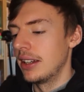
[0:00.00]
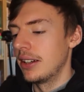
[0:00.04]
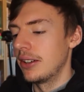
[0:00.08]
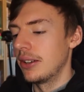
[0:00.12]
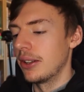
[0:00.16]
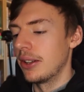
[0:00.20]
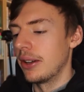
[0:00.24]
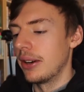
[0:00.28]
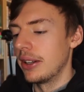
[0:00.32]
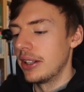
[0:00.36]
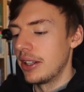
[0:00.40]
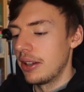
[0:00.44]

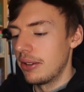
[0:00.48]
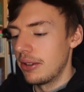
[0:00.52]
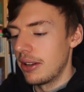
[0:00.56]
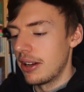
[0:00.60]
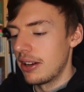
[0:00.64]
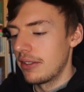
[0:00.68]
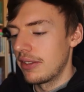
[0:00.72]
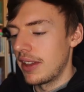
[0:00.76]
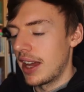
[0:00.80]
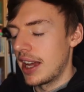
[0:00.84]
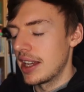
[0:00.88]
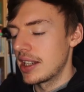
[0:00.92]
although I don't know
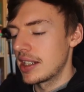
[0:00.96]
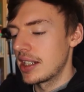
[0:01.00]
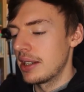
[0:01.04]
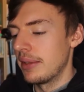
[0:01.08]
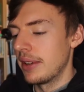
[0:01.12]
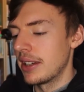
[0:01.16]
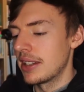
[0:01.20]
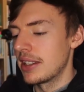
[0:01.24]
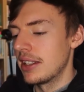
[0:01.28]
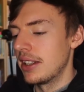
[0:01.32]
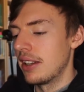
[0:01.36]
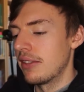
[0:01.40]
if that actually
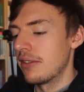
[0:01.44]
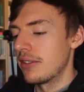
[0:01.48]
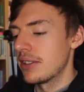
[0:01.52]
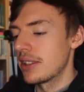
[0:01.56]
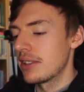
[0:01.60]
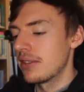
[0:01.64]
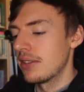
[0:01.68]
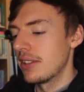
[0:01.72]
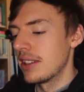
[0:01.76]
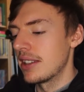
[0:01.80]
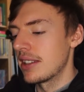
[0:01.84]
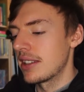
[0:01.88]
makes a difference
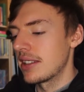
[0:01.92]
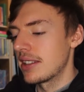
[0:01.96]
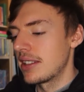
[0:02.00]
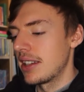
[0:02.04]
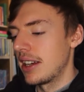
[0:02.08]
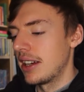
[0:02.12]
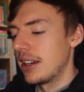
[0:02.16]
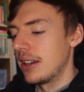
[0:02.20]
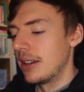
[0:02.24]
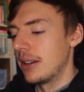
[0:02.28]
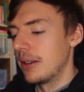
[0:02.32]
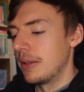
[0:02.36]
for this
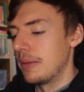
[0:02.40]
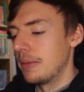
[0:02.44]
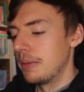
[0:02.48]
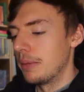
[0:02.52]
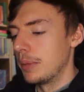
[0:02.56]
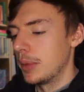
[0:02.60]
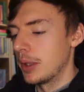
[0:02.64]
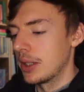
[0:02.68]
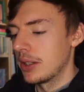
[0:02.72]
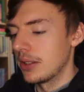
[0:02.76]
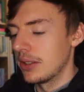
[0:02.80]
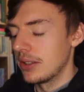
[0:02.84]
set,
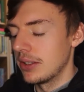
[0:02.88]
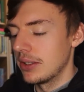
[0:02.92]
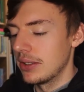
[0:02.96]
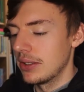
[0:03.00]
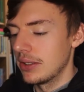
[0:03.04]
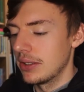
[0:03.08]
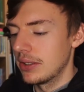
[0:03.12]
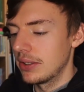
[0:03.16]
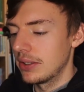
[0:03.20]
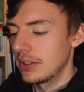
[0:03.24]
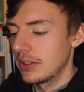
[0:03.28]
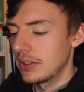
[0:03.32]

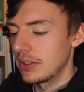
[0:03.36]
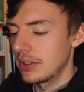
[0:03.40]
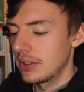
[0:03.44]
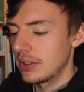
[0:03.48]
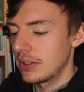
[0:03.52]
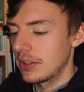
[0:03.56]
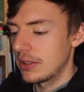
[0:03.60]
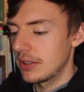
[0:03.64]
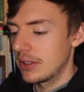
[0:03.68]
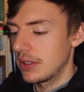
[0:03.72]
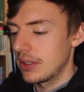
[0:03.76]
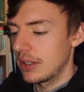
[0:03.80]

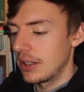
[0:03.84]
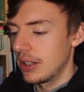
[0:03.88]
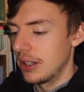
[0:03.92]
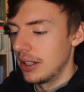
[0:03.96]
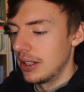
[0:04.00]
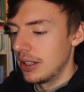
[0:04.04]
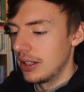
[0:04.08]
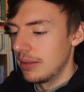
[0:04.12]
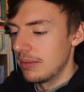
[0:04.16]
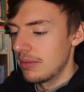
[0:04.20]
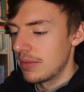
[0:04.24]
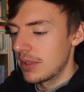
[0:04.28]
because
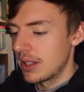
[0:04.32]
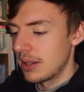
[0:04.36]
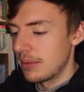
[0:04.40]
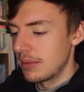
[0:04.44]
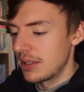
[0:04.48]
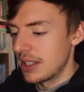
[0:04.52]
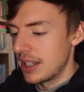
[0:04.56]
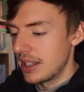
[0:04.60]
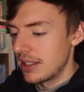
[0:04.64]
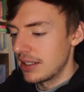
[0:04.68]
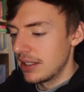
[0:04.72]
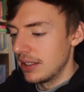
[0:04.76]
some
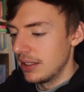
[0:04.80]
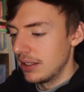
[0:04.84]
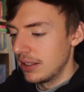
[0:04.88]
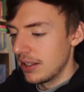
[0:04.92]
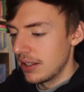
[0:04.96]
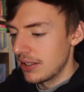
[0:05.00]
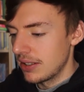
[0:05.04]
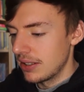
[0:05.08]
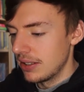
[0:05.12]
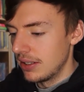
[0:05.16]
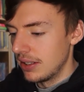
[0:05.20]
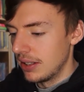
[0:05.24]
sets it
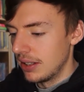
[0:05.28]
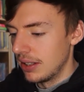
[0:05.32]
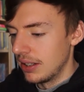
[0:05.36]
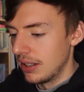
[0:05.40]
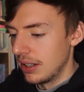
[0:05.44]
doesn't.